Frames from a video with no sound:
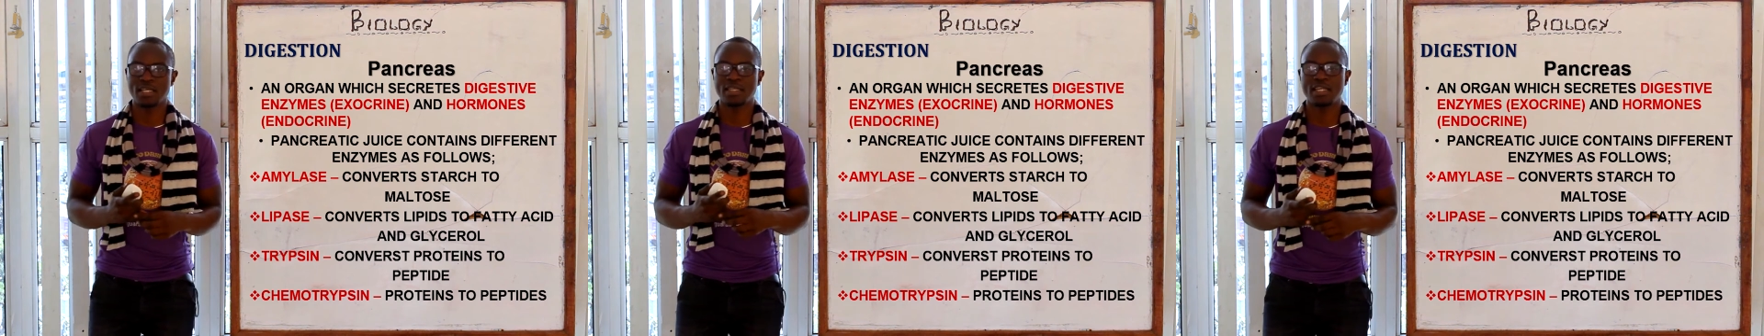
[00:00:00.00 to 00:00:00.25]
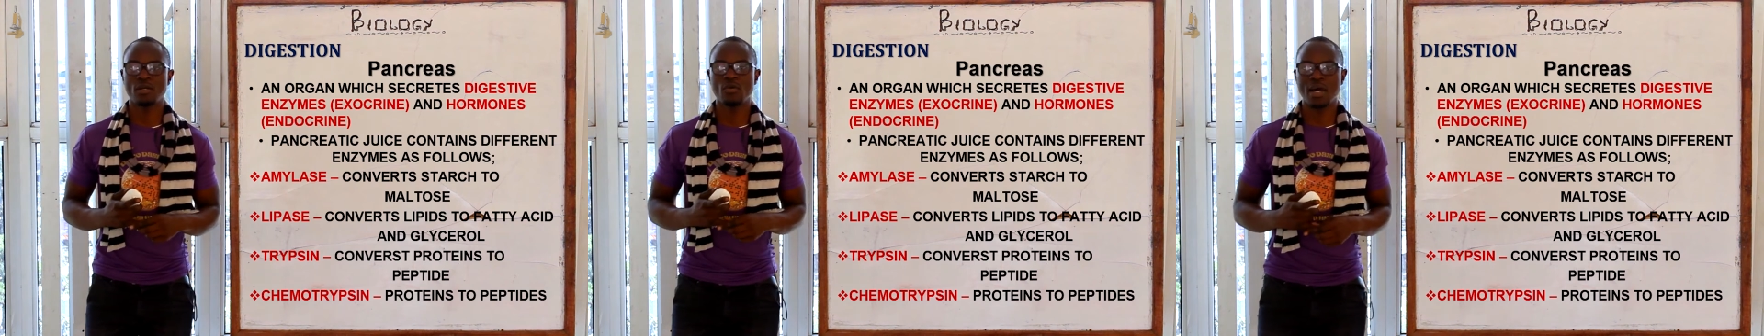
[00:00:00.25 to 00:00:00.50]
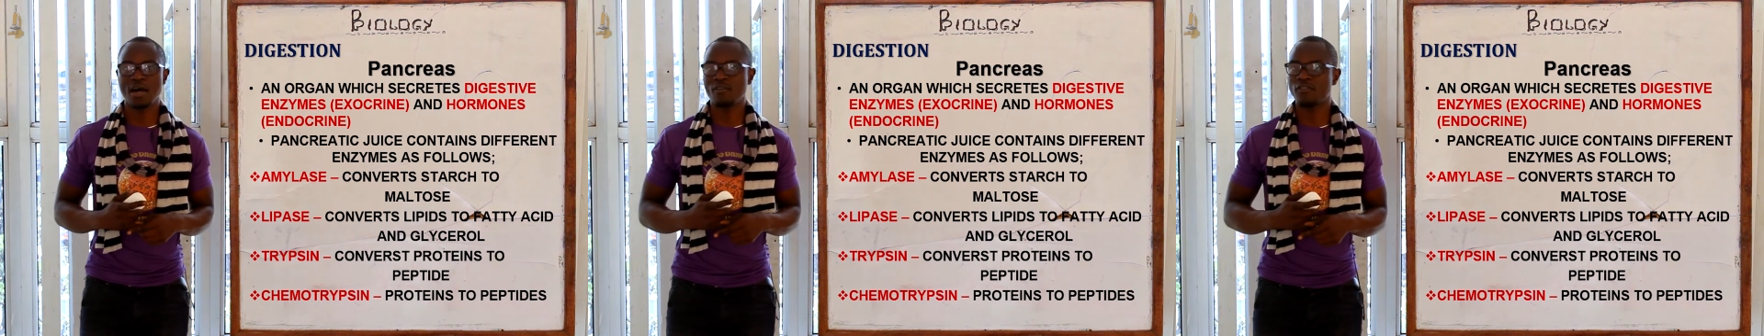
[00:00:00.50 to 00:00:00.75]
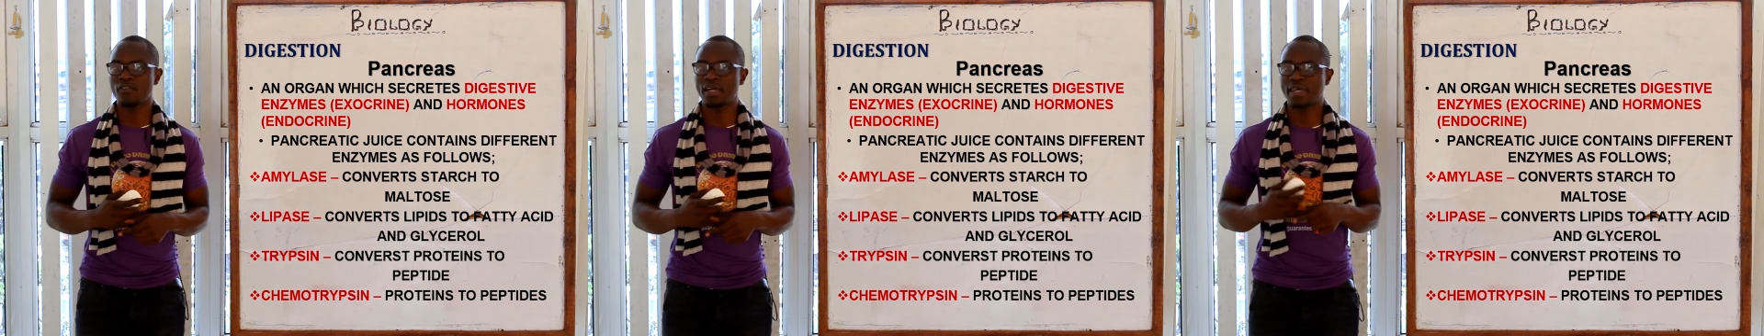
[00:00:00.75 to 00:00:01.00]
and then we
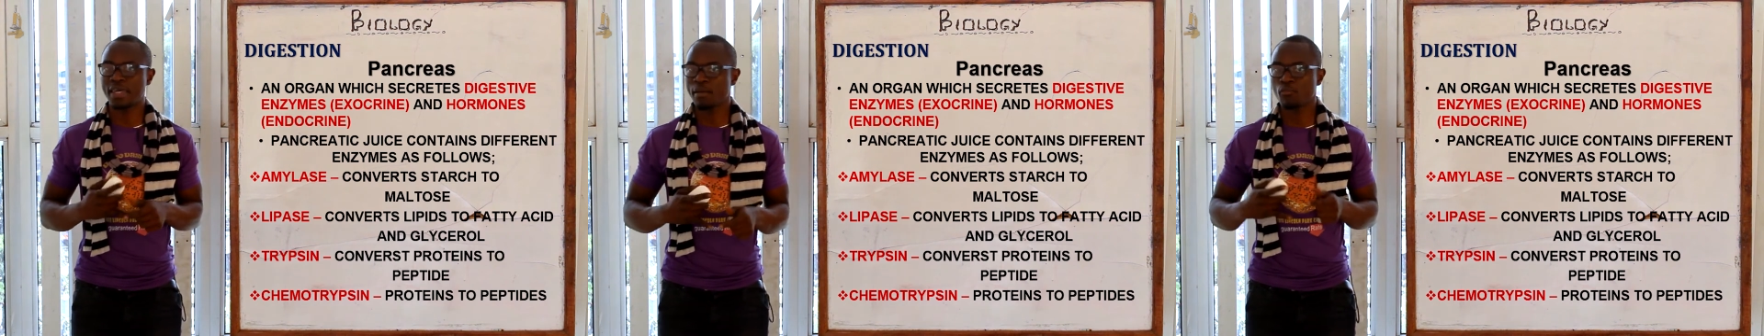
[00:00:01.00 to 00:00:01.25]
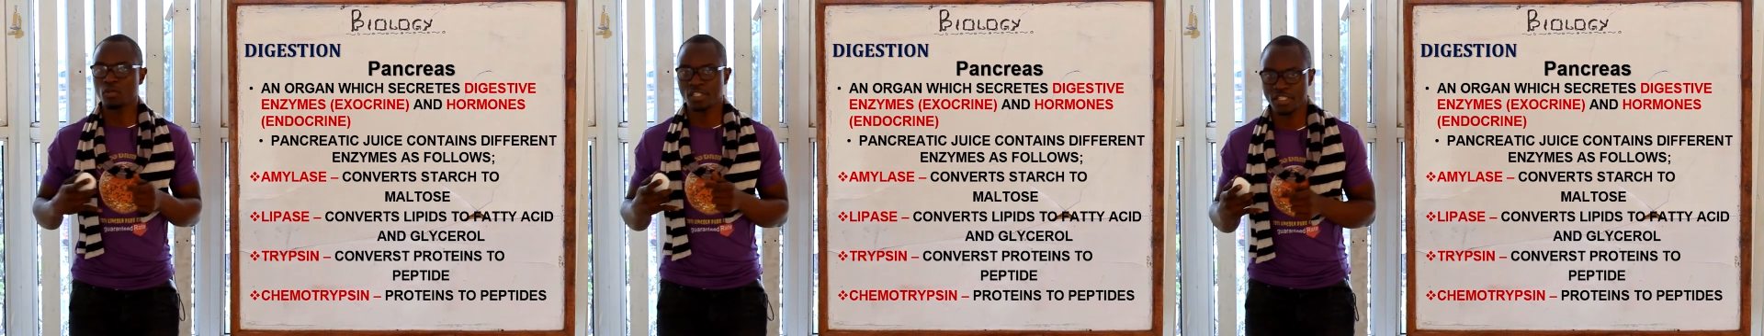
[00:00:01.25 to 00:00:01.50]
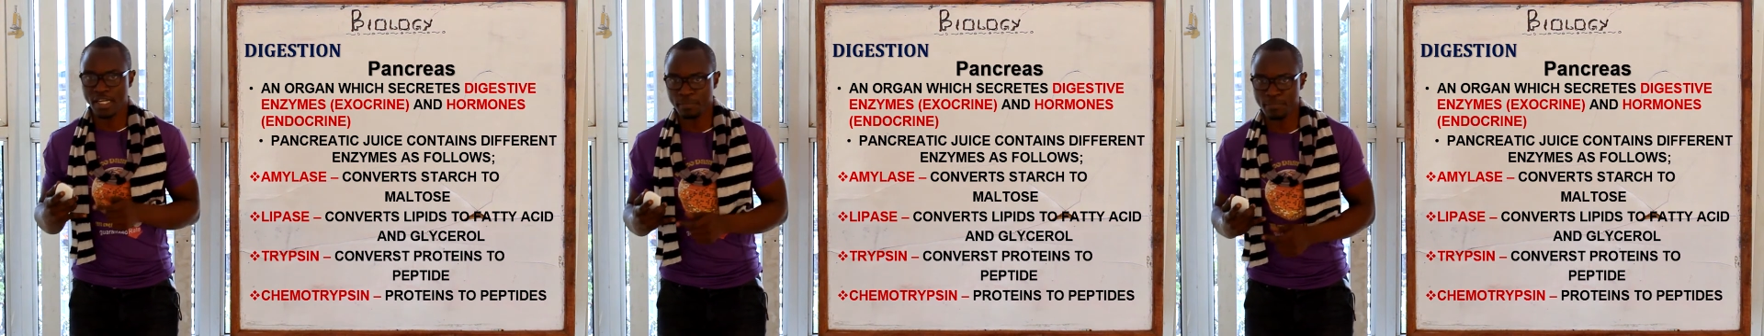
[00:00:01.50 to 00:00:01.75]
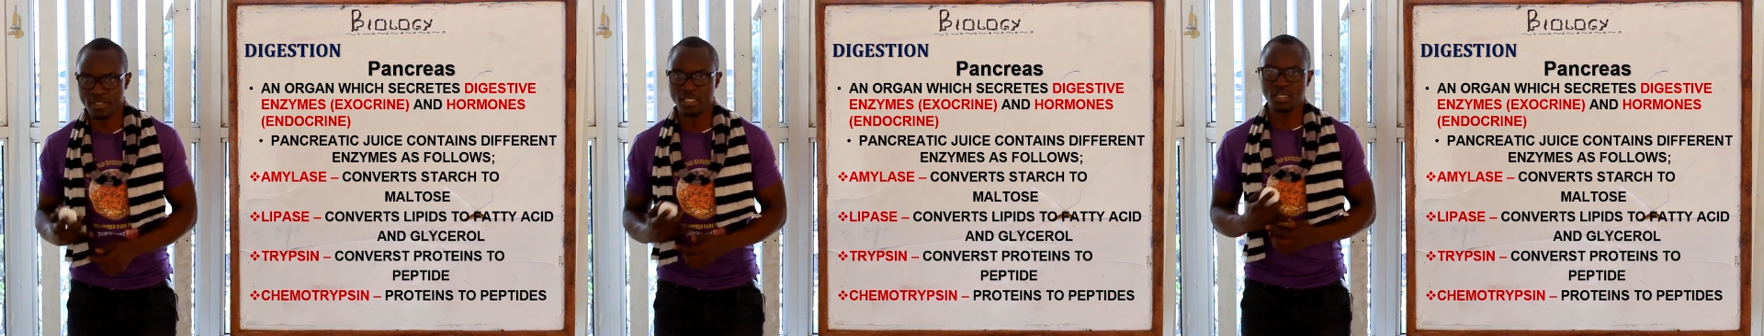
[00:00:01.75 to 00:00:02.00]
have
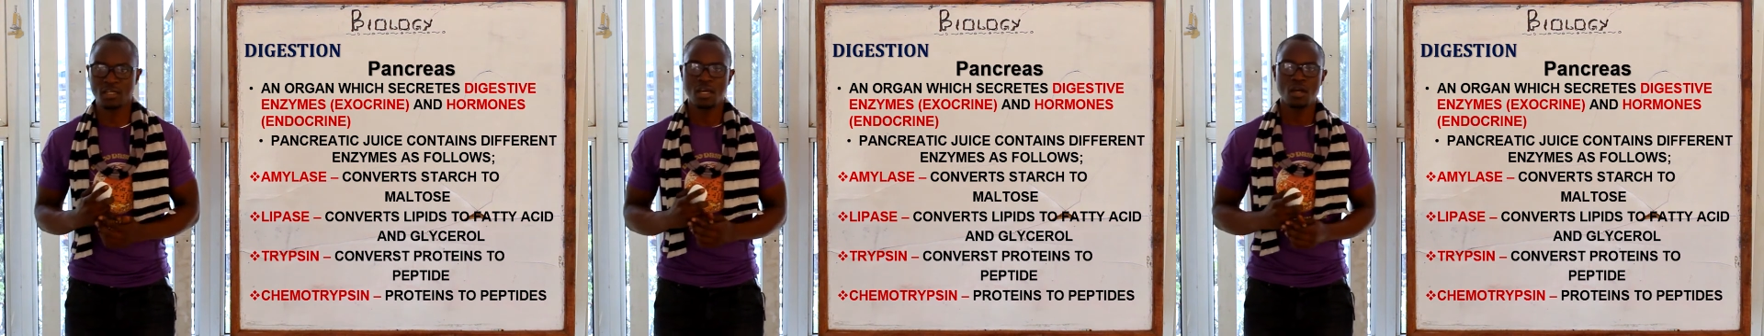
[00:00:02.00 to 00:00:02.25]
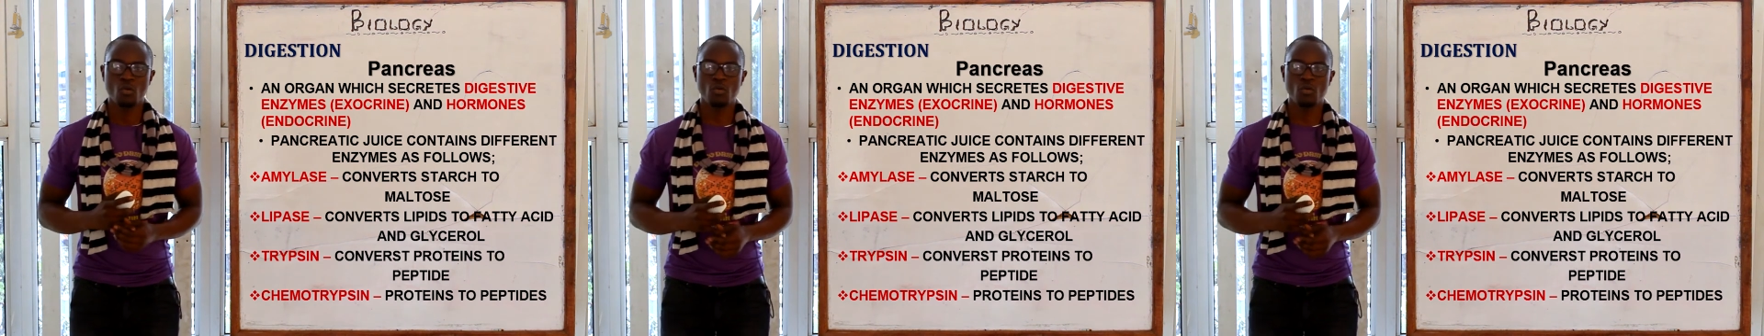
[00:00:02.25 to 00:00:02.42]
chemotrypsin,